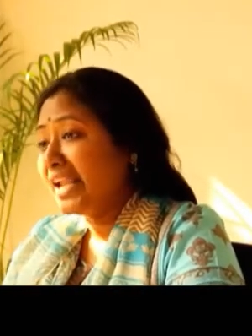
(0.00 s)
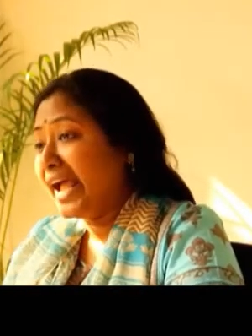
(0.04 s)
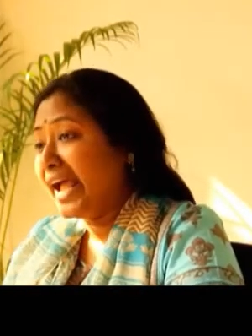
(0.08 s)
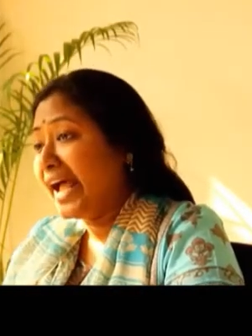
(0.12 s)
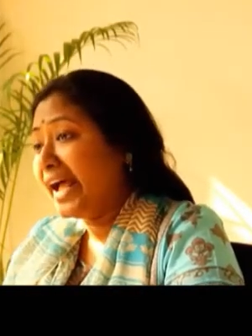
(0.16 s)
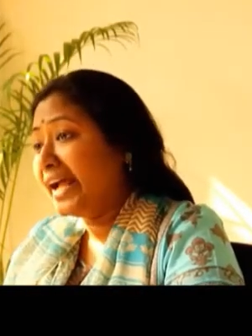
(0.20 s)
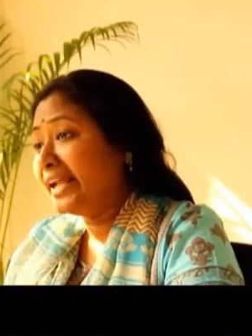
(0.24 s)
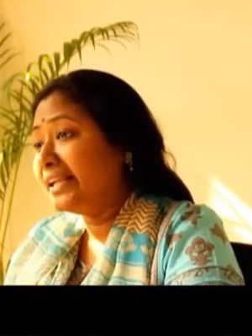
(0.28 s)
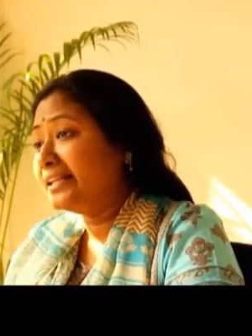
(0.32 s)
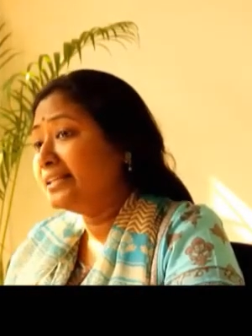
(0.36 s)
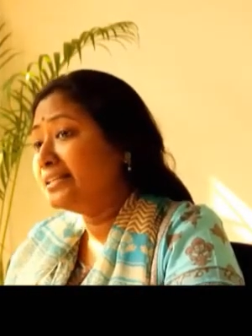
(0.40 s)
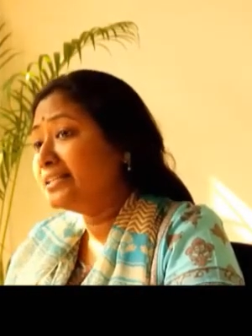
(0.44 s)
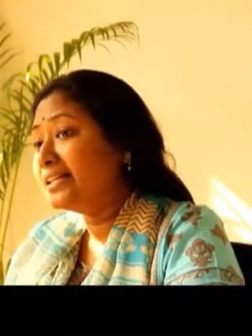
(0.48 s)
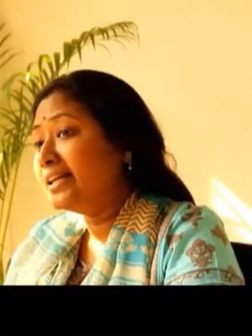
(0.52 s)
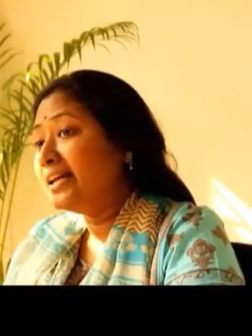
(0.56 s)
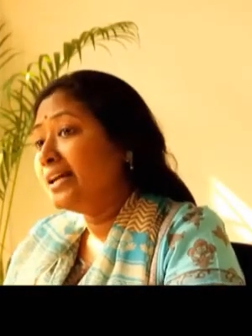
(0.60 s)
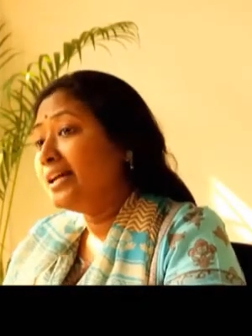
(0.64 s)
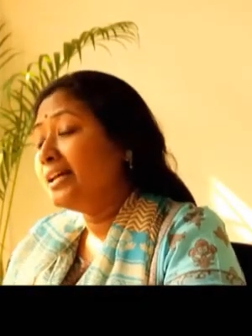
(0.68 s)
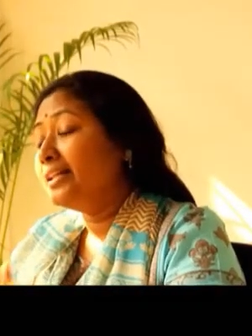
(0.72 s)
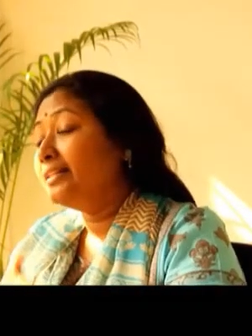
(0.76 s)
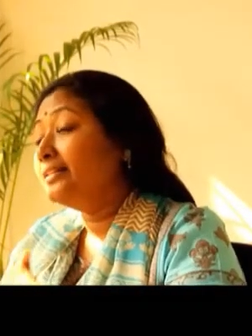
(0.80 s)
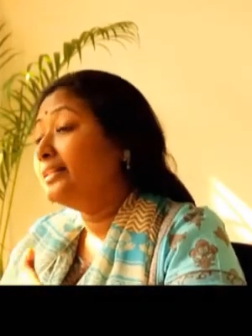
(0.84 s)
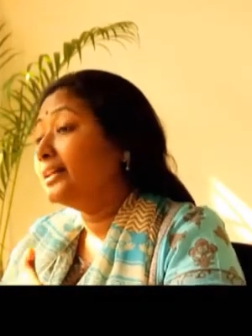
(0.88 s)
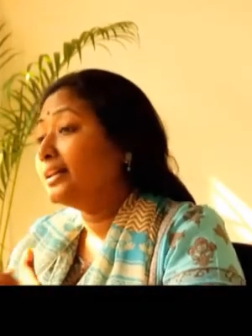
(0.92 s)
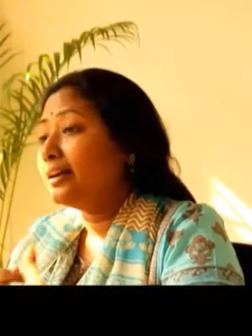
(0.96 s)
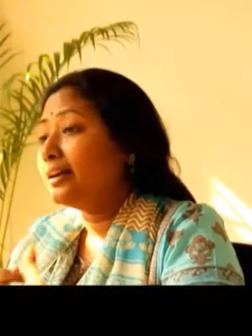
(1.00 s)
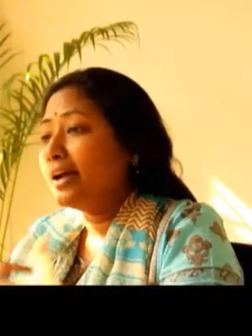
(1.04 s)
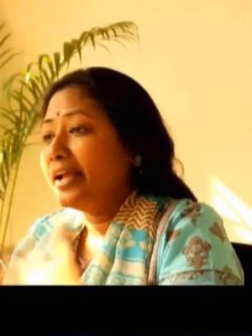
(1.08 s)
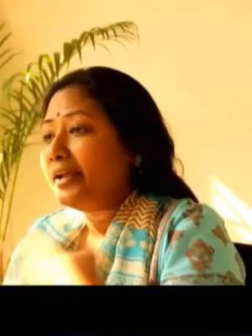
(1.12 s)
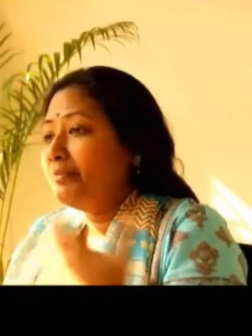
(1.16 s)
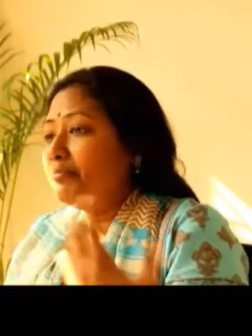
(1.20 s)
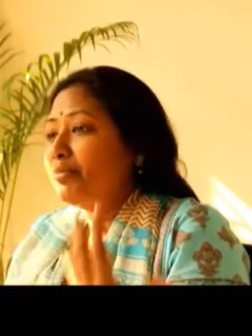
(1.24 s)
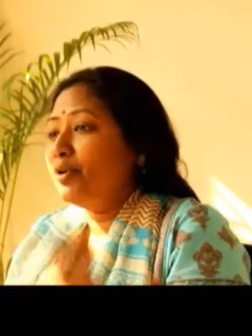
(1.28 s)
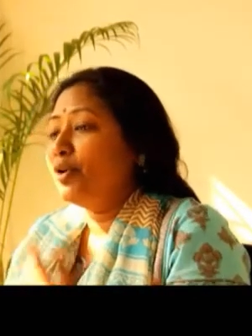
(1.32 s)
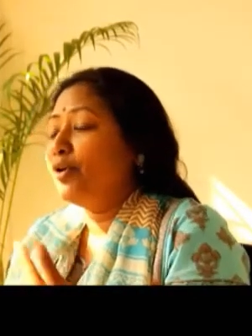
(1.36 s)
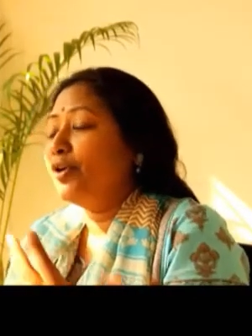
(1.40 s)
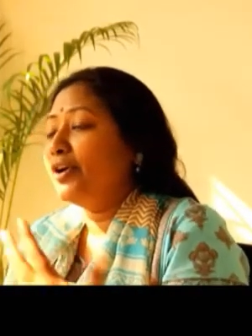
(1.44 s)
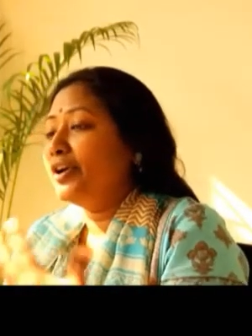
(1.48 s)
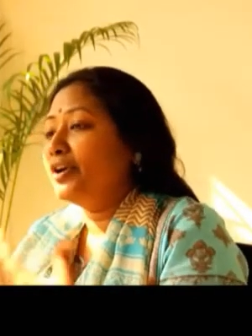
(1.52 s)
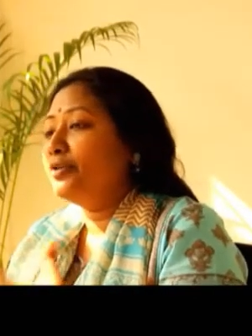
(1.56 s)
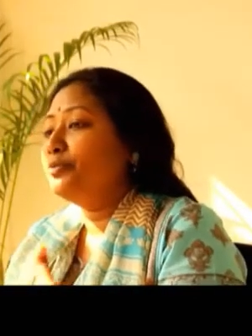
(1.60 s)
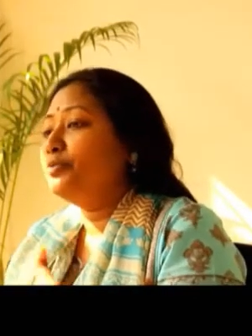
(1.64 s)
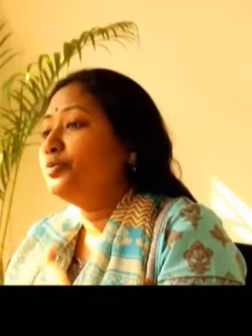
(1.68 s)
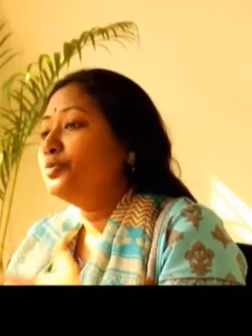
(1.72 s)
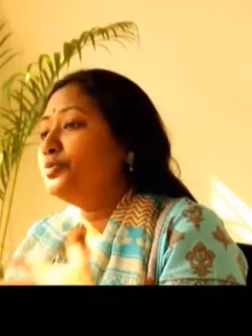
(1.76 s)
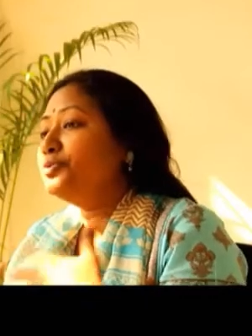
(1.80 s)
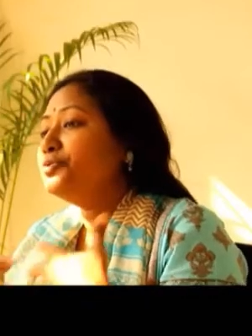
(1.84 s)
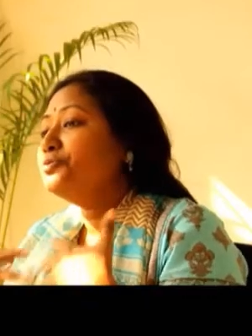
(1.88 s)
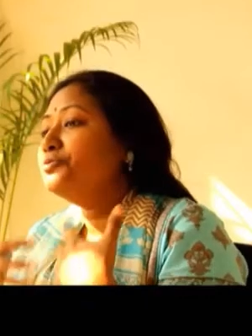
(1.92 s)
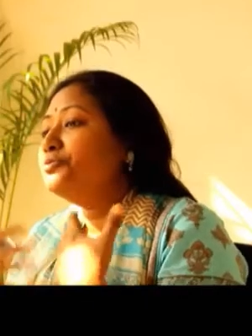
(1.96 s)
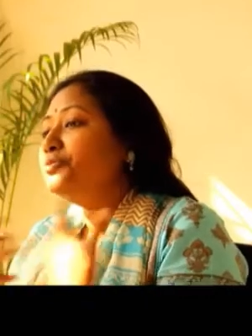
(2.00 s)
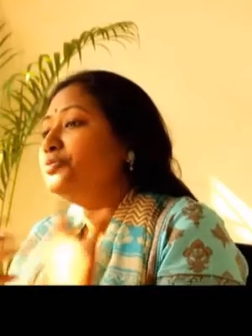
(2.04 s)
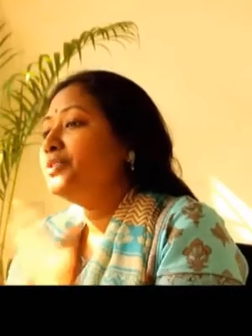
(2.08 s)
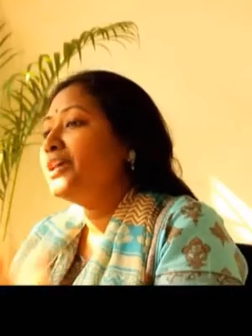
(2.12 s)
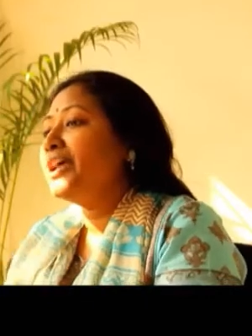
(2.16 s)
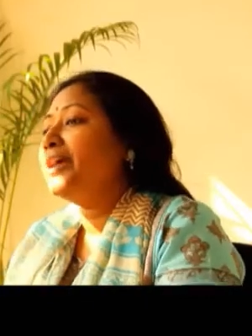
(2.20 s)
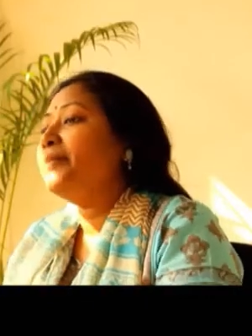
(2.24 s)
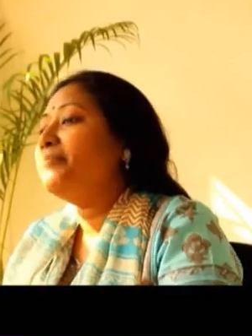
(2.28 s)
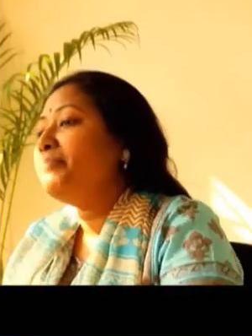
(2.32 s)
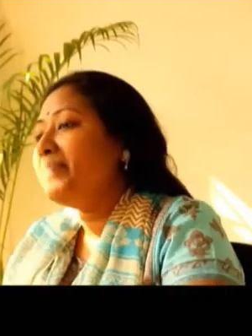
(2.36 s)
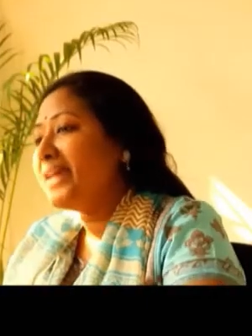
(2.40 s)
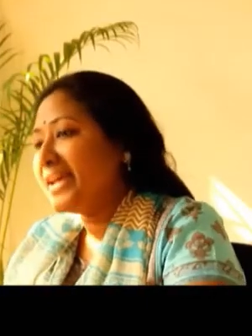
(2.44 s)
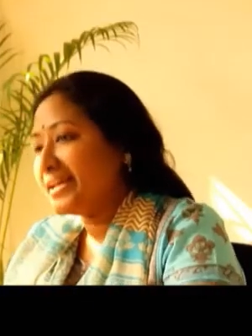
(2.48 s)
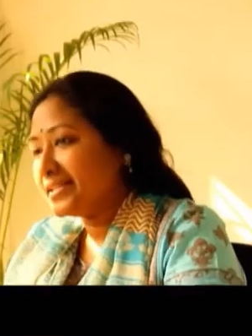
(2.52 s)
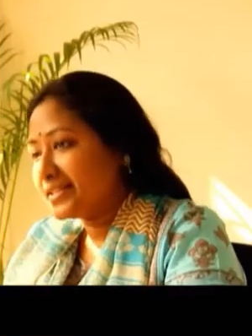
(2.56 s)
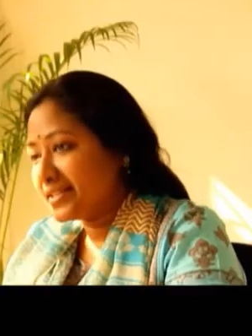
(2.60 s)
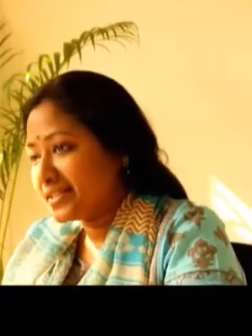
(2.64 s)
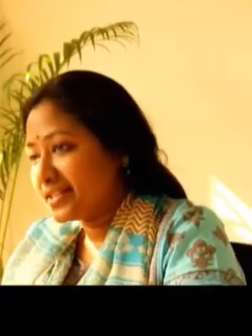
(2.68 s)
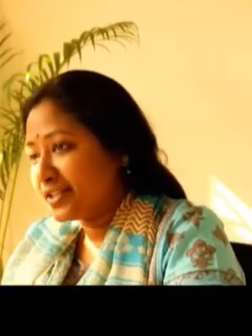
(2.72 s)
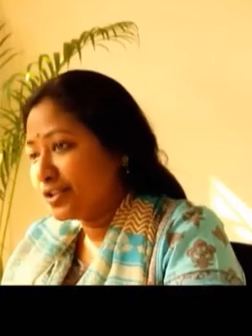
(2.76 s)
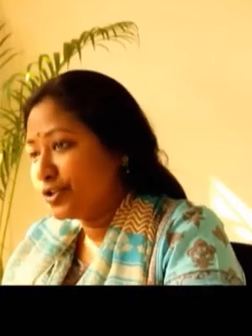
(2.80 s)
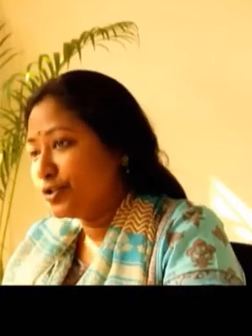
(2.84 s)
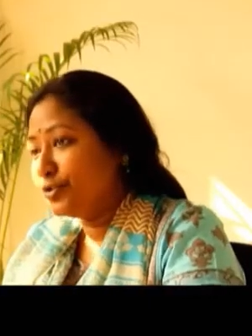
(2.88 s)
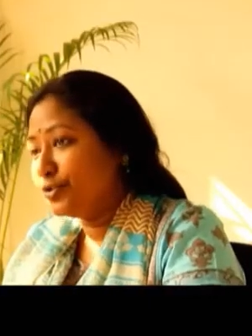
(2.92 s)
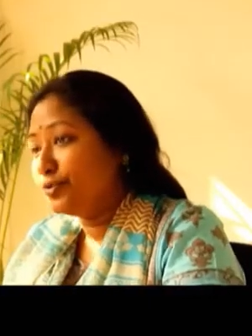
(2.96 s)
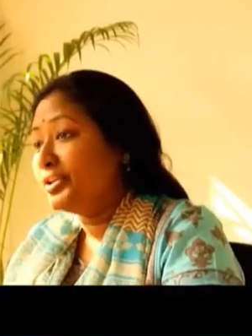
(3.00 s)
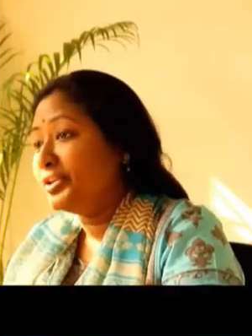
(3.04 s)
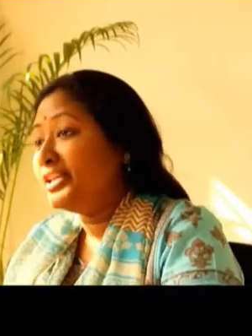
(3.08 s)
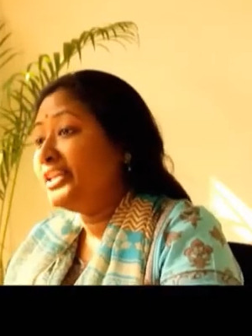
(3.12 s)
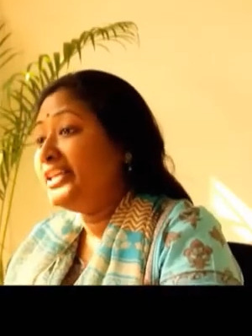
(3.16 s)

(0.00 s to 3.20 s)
and the employer would do their best to